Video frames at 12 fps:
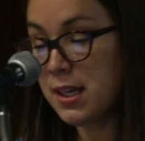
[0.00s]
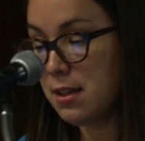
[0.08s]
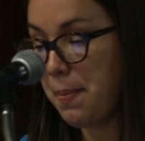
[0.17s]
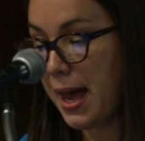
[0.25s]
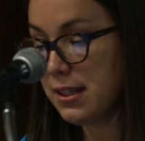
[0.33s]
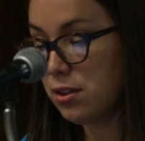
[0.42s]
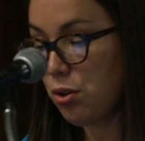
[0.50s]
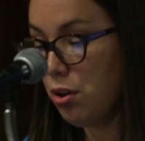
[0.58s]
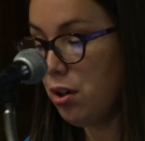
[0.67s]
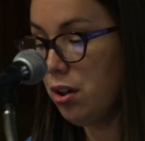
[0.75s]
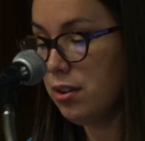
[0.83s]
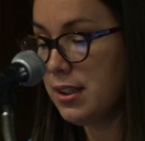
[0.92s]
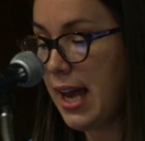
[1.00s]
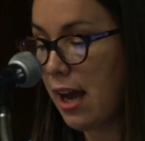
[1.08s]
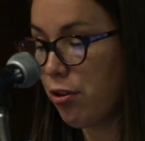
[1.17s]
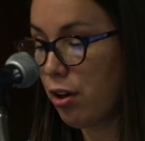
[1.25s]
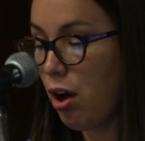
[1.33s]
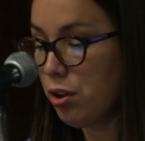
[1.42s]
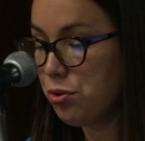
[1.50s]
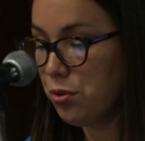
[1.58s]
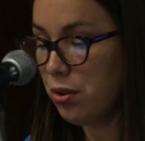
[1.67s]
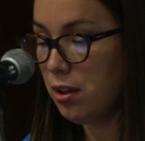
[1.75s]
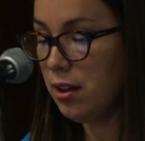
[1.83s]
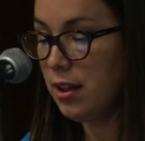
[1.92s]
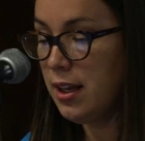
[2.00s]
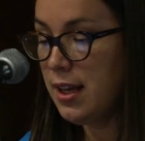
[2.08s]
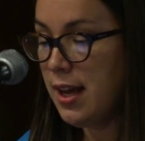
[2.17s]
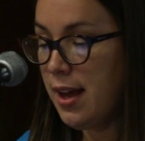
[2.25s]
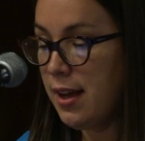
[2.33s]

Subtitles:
to pastoral to agricultural